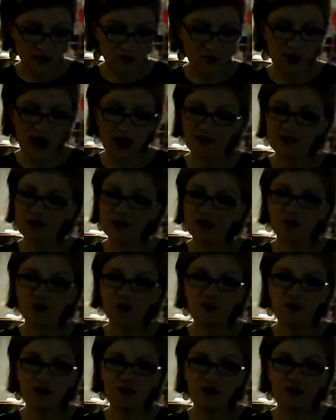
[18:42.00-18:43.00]
a basket
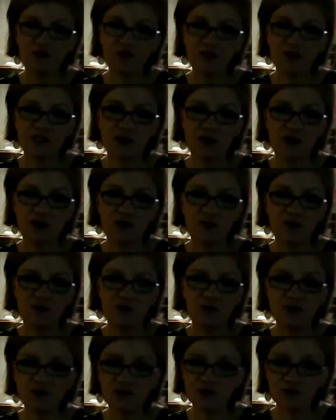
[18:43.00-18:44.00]
weaved,
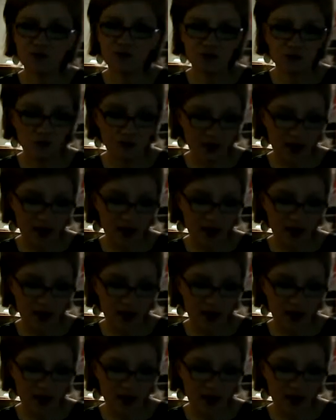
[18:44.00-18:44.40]
beautiful little